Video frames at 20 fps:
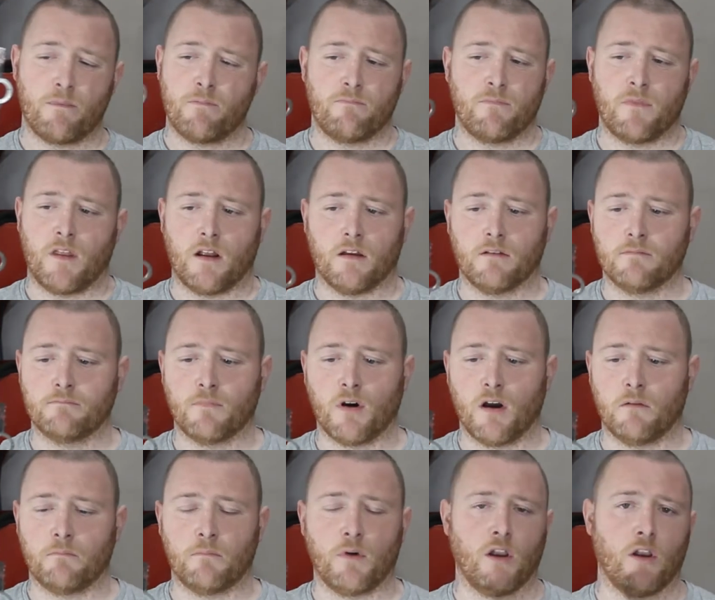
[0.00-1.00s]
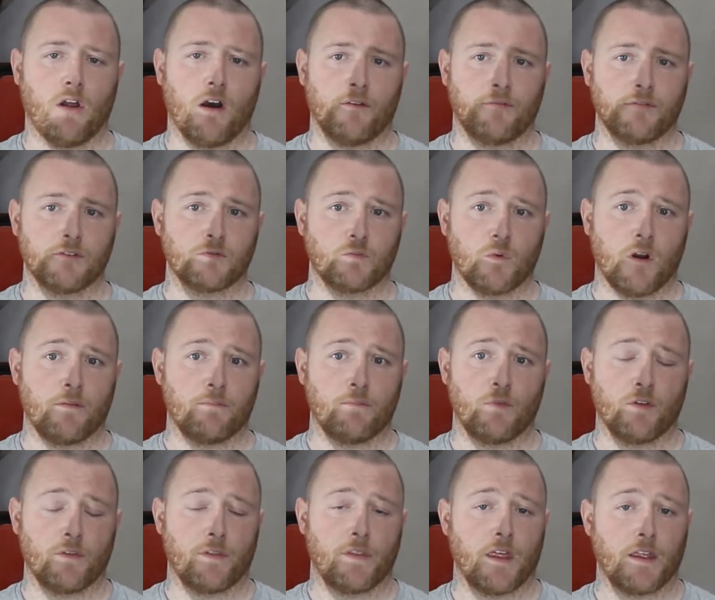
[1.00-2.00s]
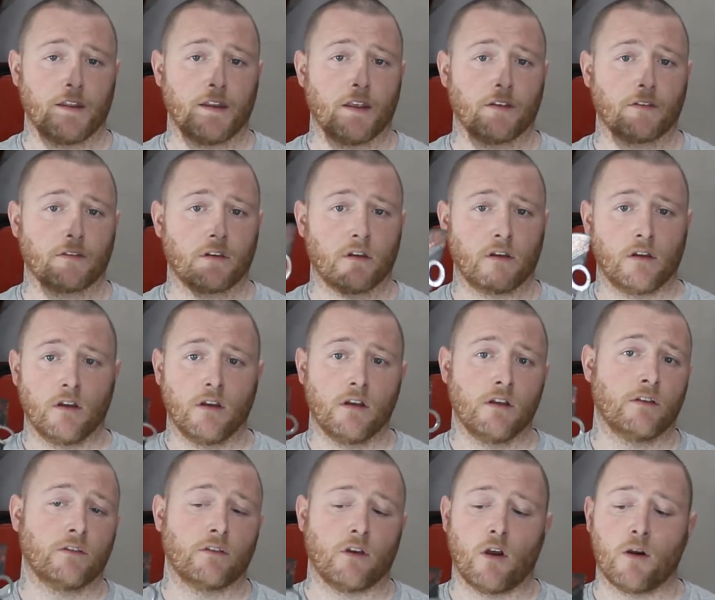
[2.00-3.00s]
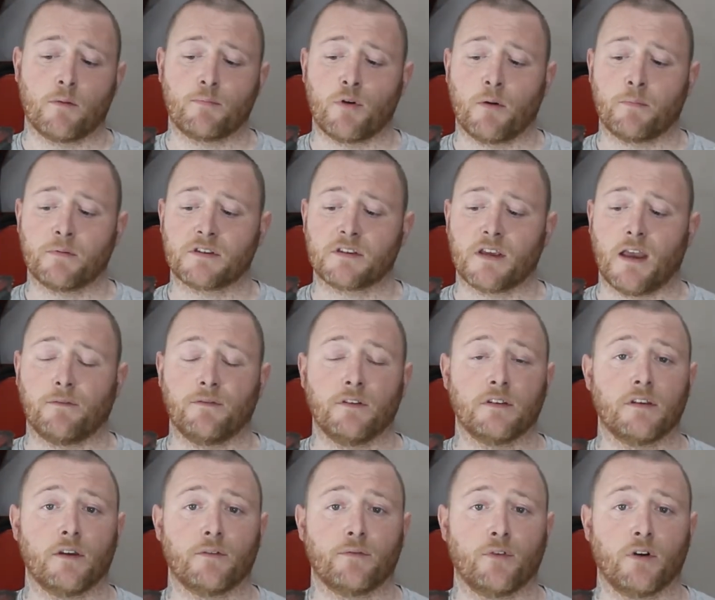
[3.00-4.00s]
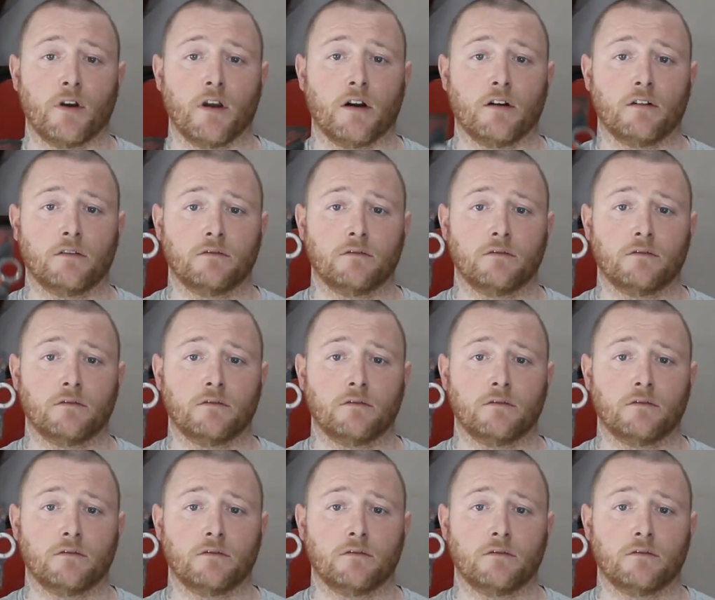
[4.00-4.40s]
you know, my life is worth more than that disc. So a proper safety tip for you.